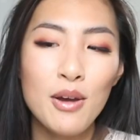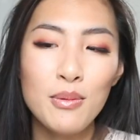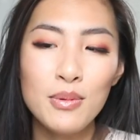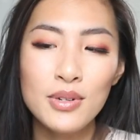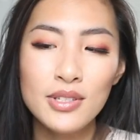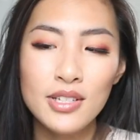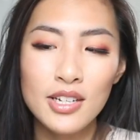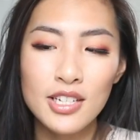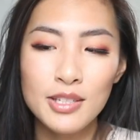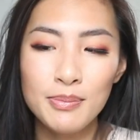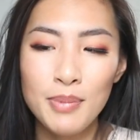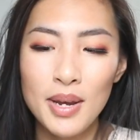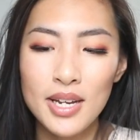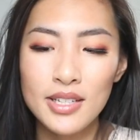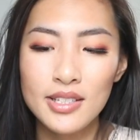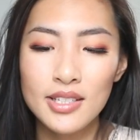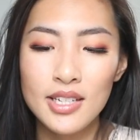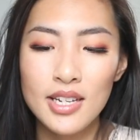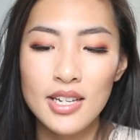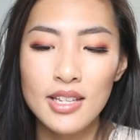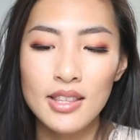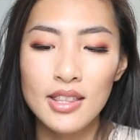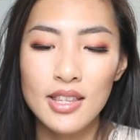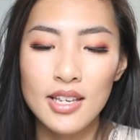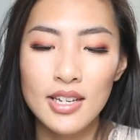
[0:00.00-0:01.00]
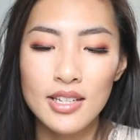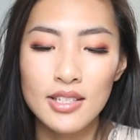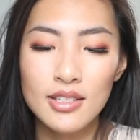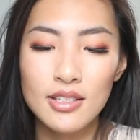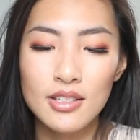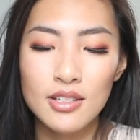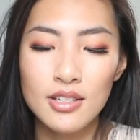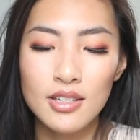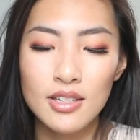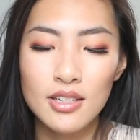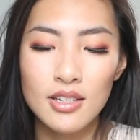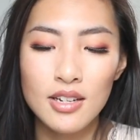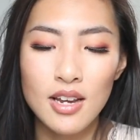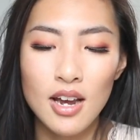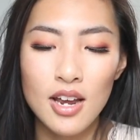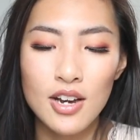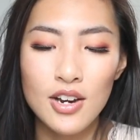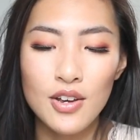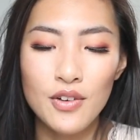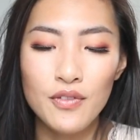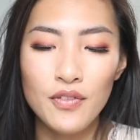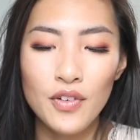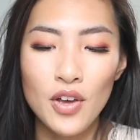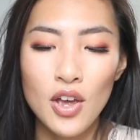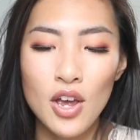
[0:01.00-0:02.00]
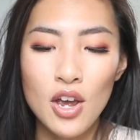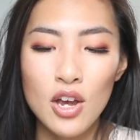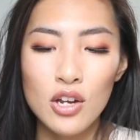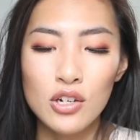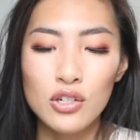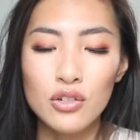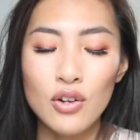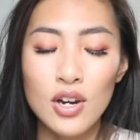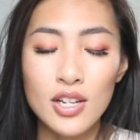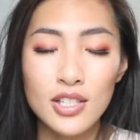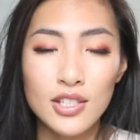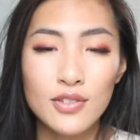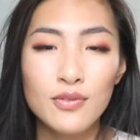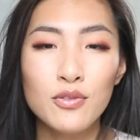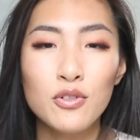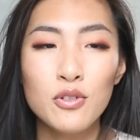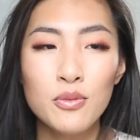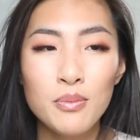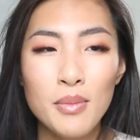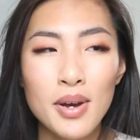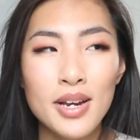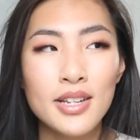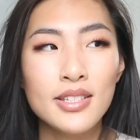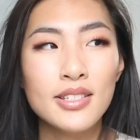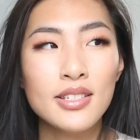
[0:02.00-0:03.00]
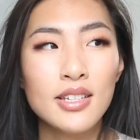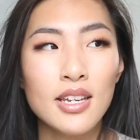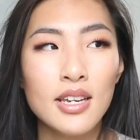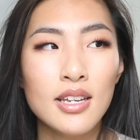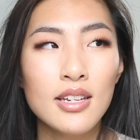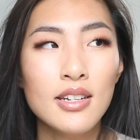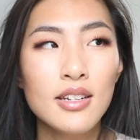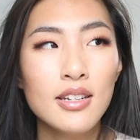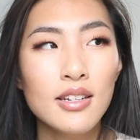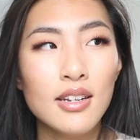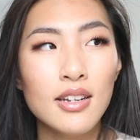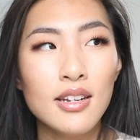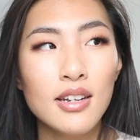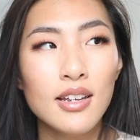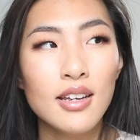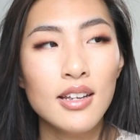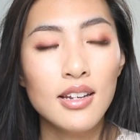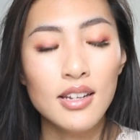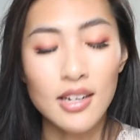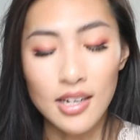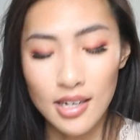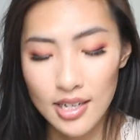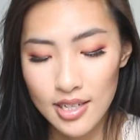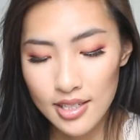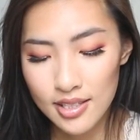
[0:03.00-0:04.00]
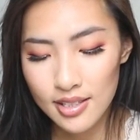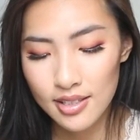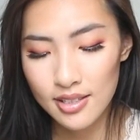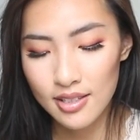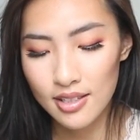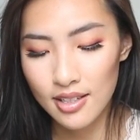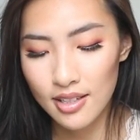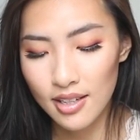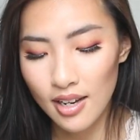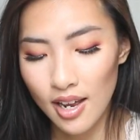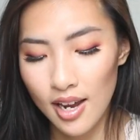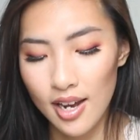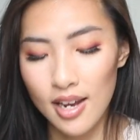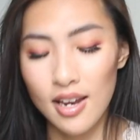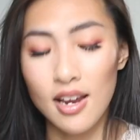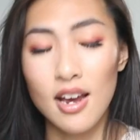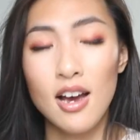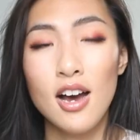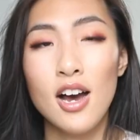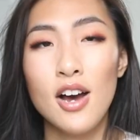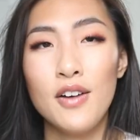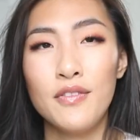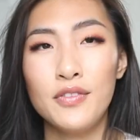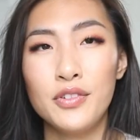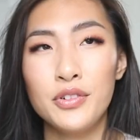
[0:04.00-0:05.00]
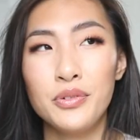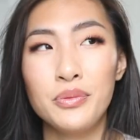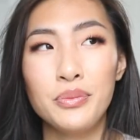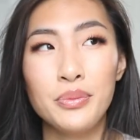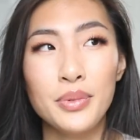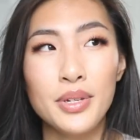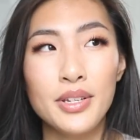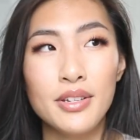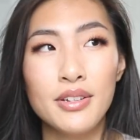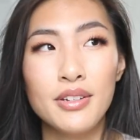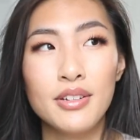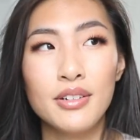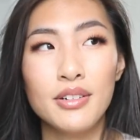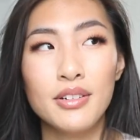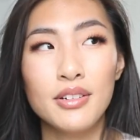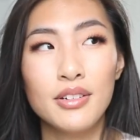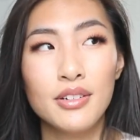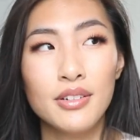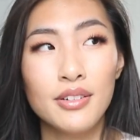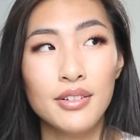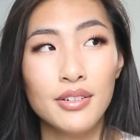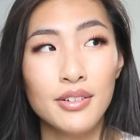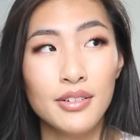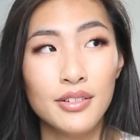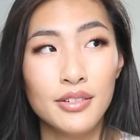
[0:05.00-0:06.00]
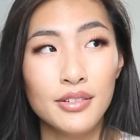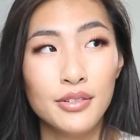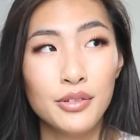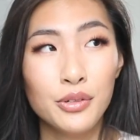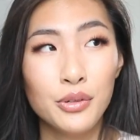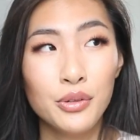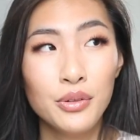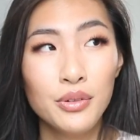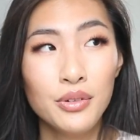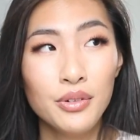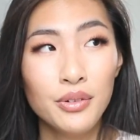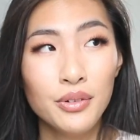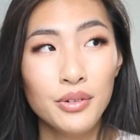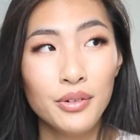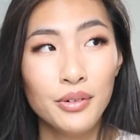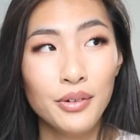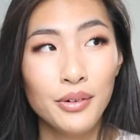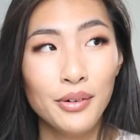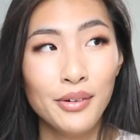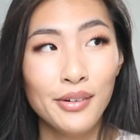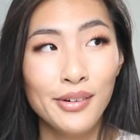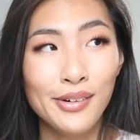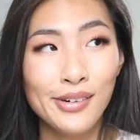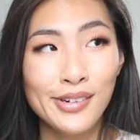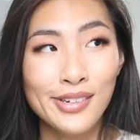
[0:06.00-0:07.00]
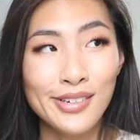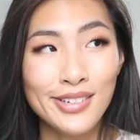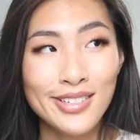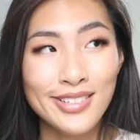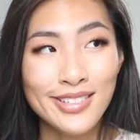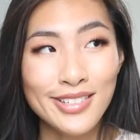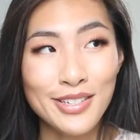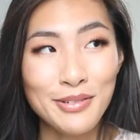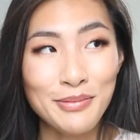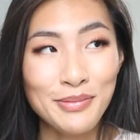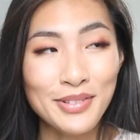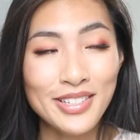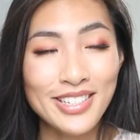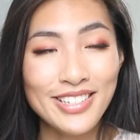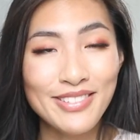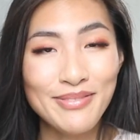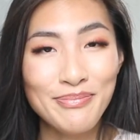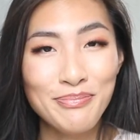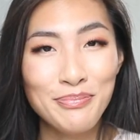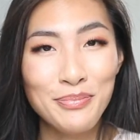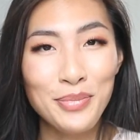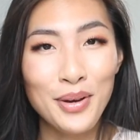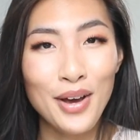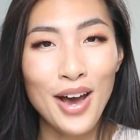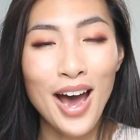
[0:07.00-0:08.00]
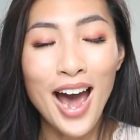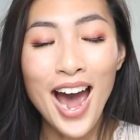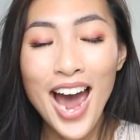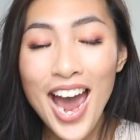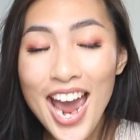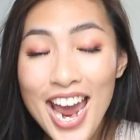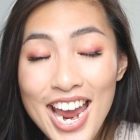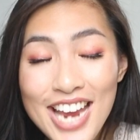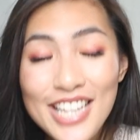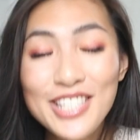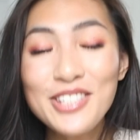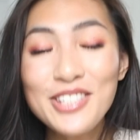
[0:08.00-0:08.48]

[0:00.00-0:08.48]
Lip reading: was expecting this to kind of transform my skin at least like after week 2 or something, but I